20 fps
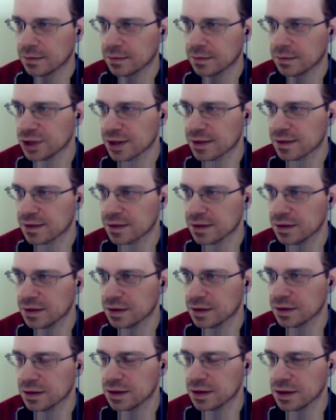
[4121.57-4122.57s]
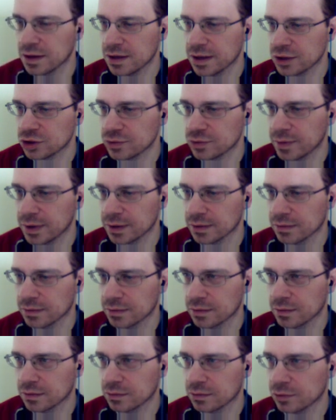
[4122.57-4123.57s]
Just here, king h1.
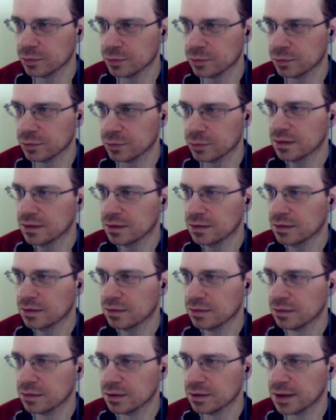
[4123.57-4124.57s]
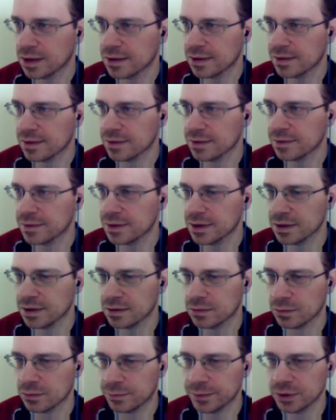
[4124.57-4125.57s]
Knight
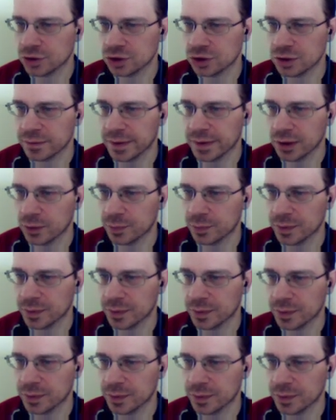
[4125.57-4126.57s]
c3 to finish development.